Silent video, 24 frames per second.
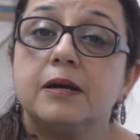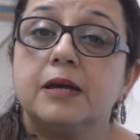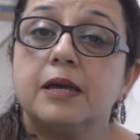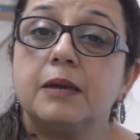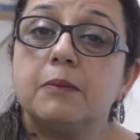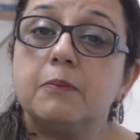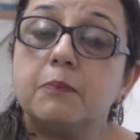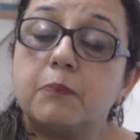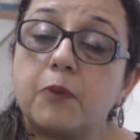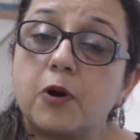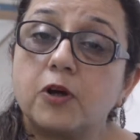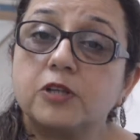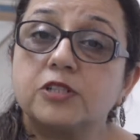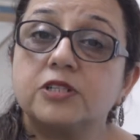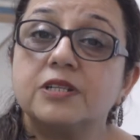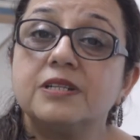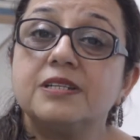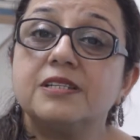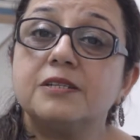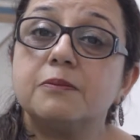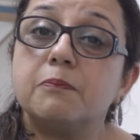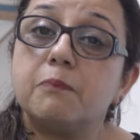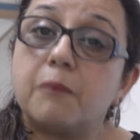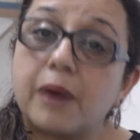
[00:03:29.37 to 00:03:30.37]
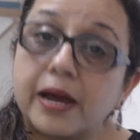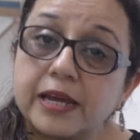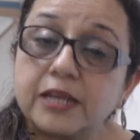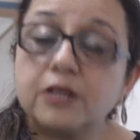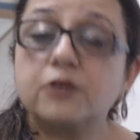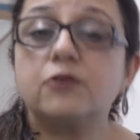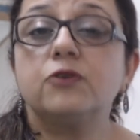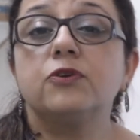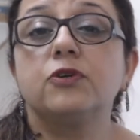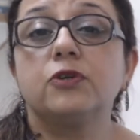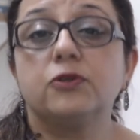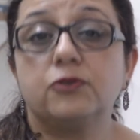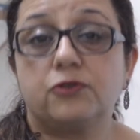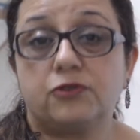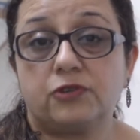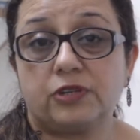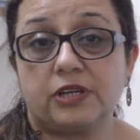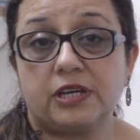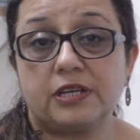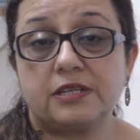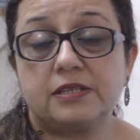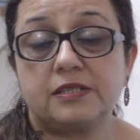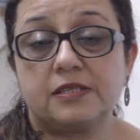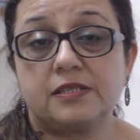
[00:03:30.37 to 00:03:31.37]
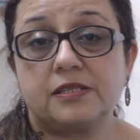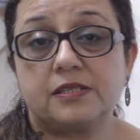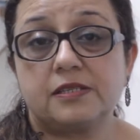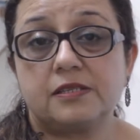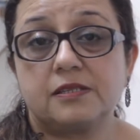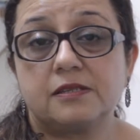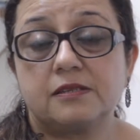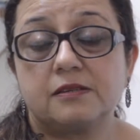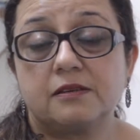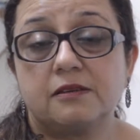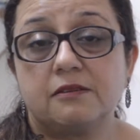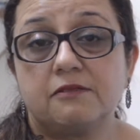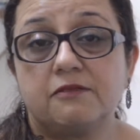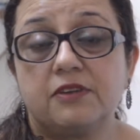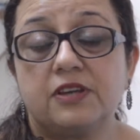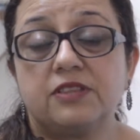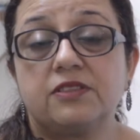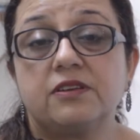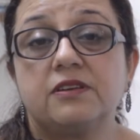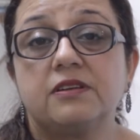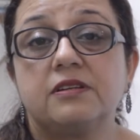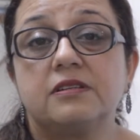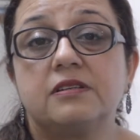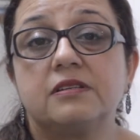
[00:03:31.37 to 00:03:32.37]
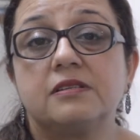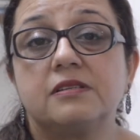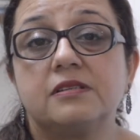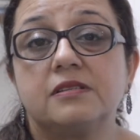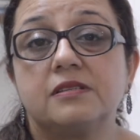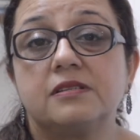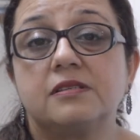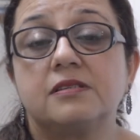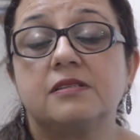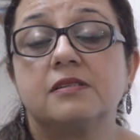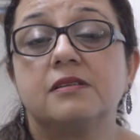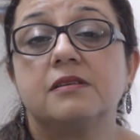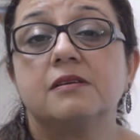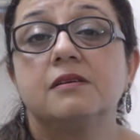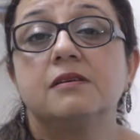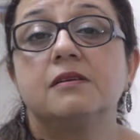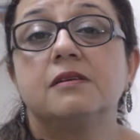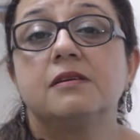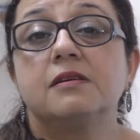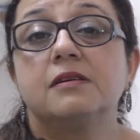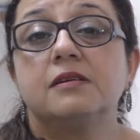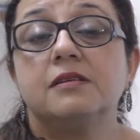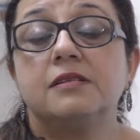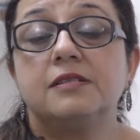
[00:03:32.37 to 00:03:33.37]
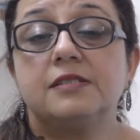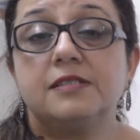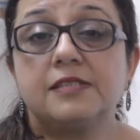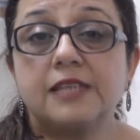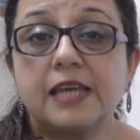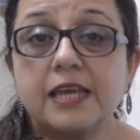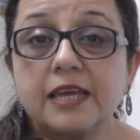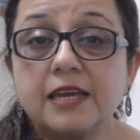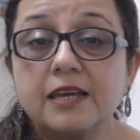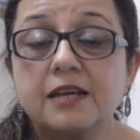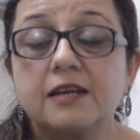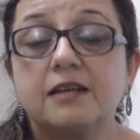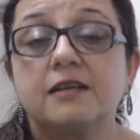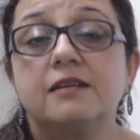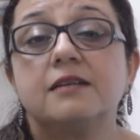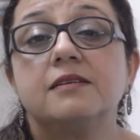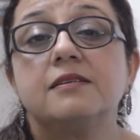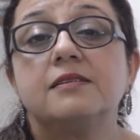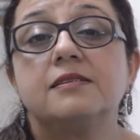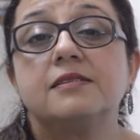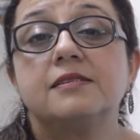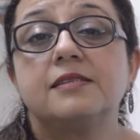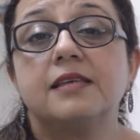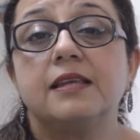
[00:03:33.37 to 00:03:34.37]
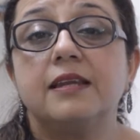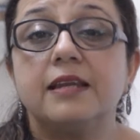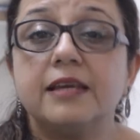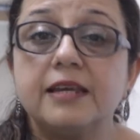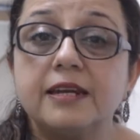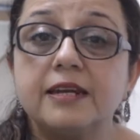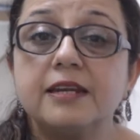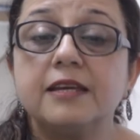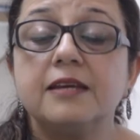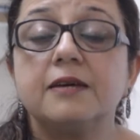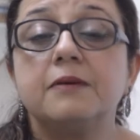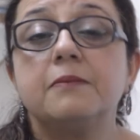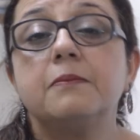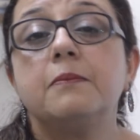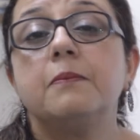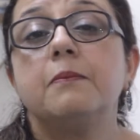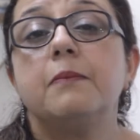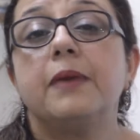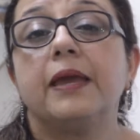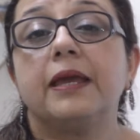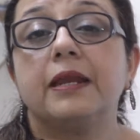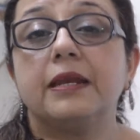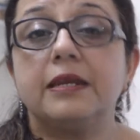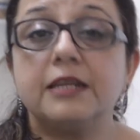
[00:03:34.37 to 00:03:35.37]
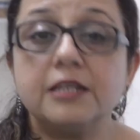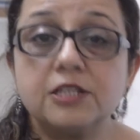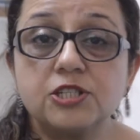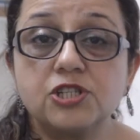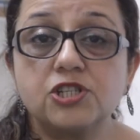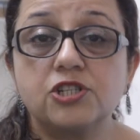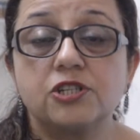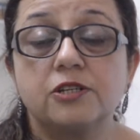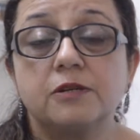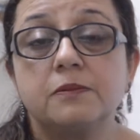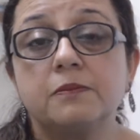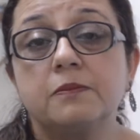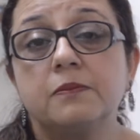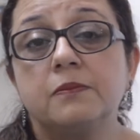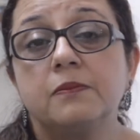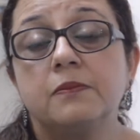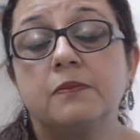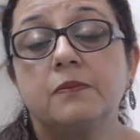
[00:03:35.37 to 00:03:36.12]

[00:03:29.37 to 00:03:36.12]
important micronutrients, whether it is zinc, selenium, magnesium,